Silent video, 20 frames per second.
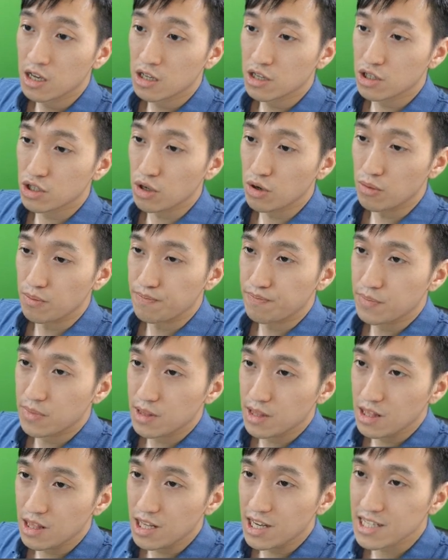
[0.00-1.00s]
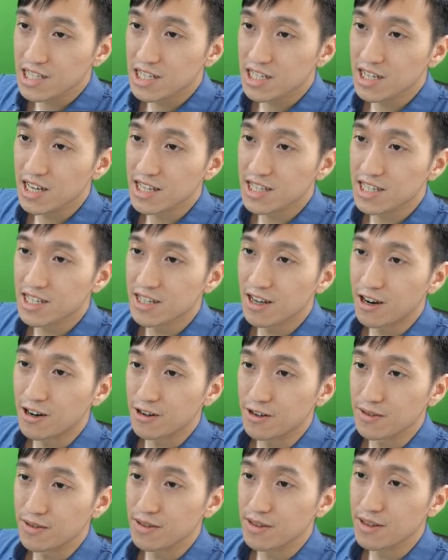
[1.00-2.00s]
So let's get
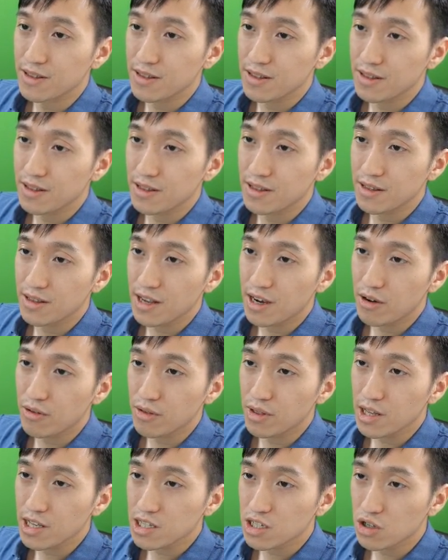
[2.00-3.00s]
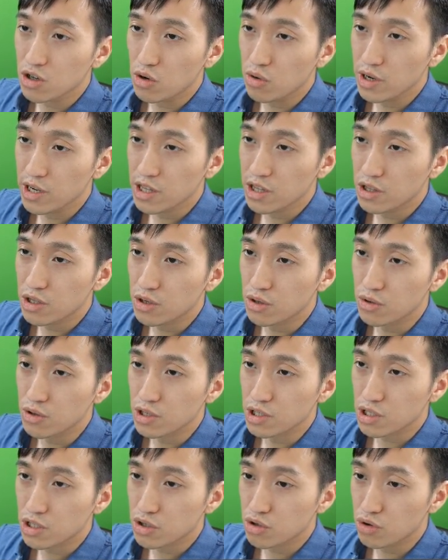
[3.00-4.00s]
started. Now let's go into
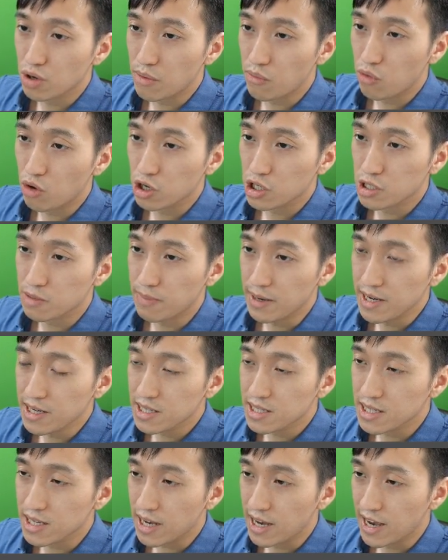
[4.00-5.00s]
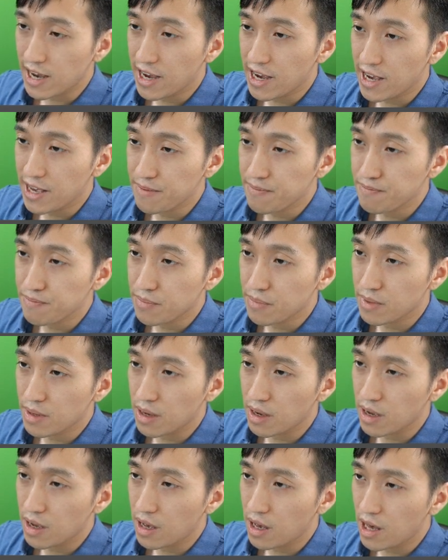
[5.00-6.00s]
the script workspace, and
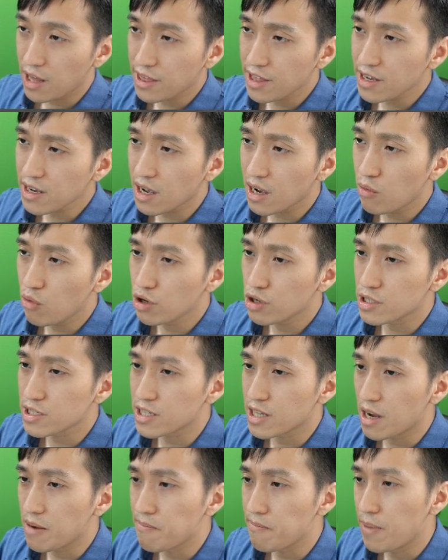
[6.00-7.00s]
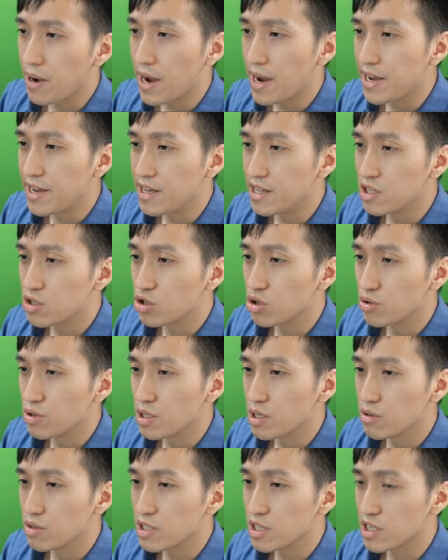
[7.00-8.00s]
I think I want to start by
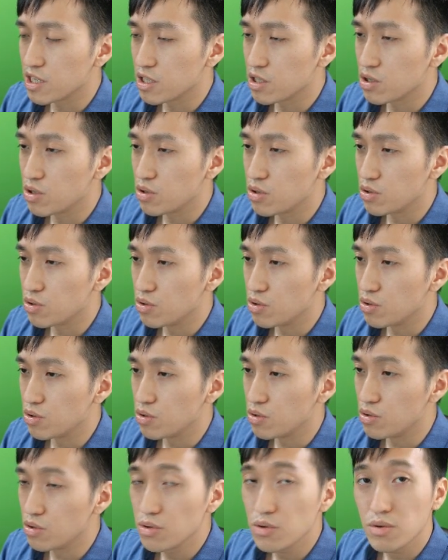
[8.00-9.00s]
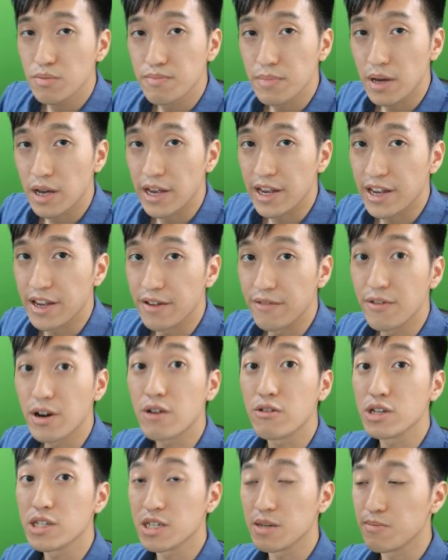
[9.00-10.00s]
introducing to you a
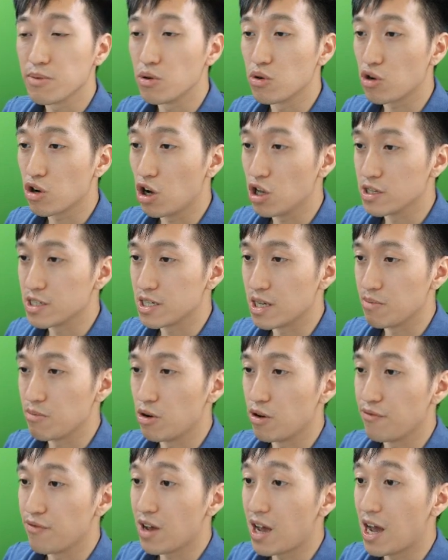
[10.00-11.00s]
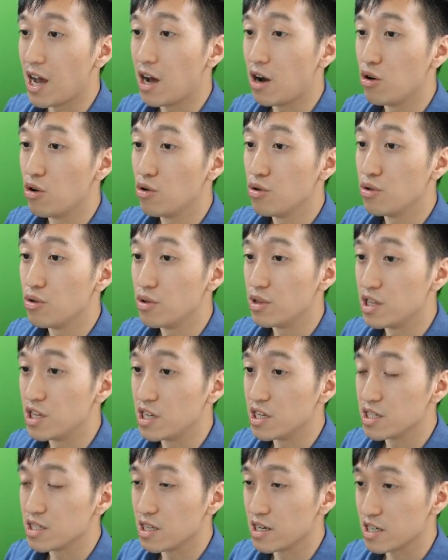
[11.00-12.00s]
very simple concept of how
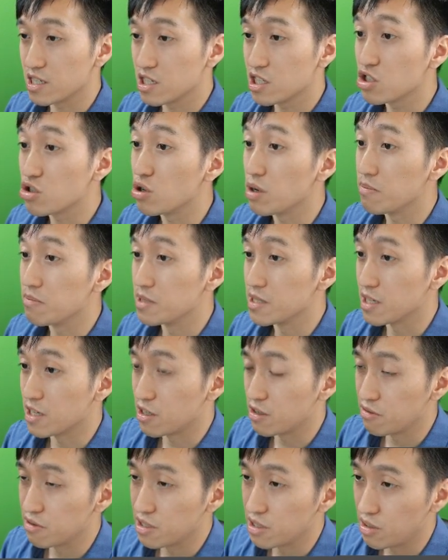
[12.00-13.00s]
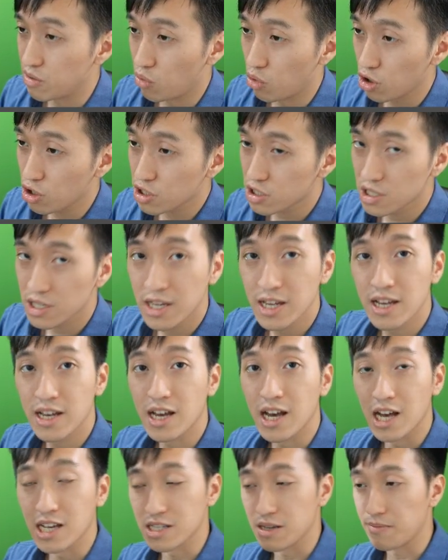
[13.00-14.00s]
these like script security works
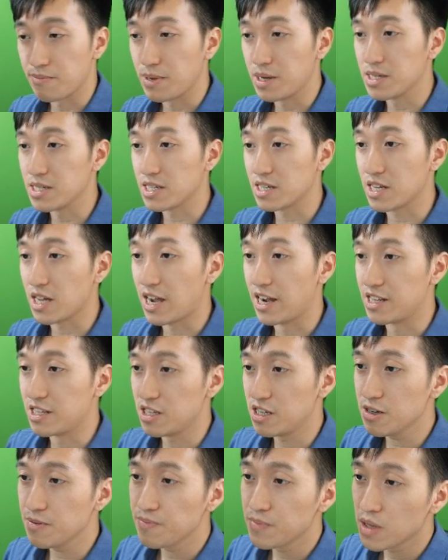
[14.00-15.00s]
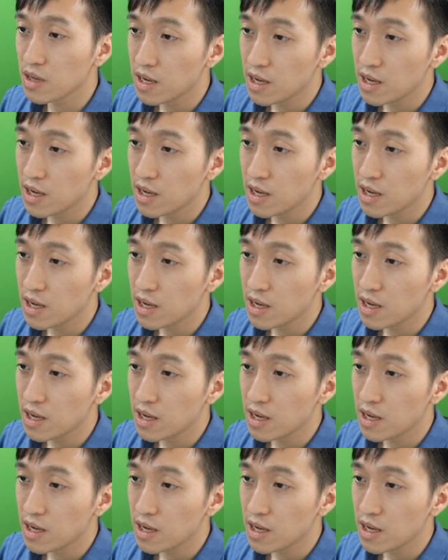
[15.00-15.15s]
as a basic idea.